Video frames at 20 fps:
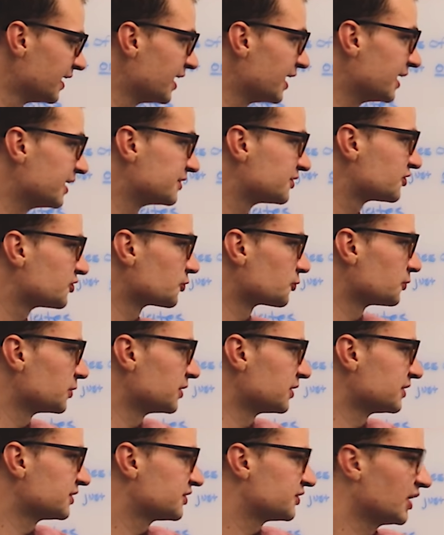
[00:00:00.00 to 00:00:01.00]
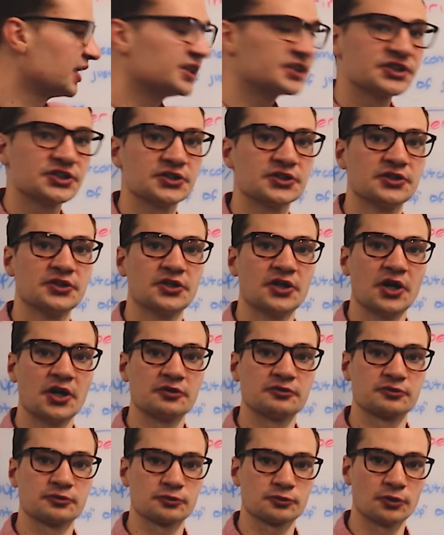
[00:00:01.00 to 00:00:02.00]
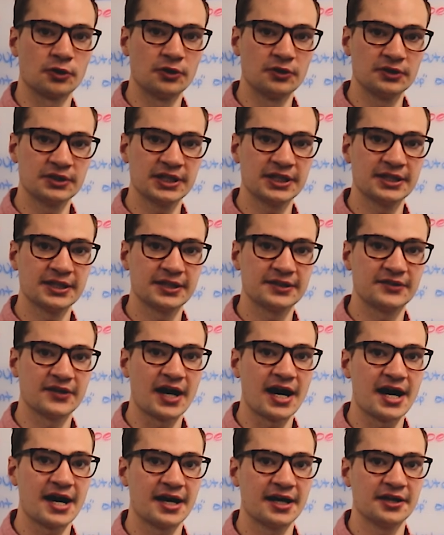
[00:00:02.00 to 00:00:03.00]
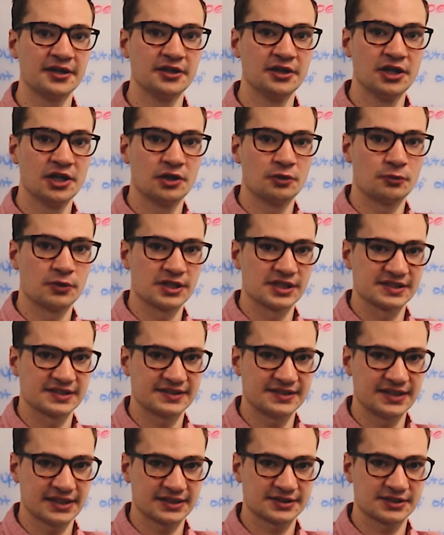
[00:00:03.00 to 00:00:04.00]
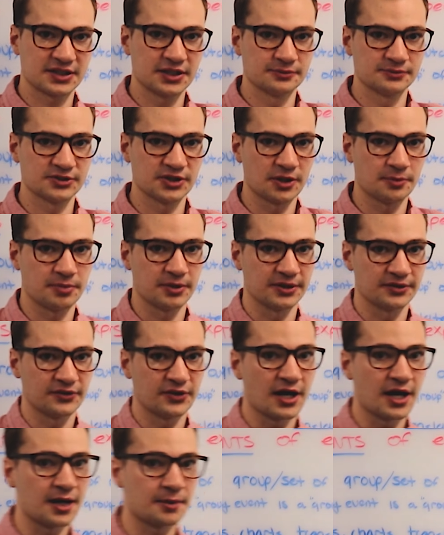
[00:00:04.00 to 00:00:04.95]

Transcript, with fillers: is the realization of rolling a die where a 6 comes up on top.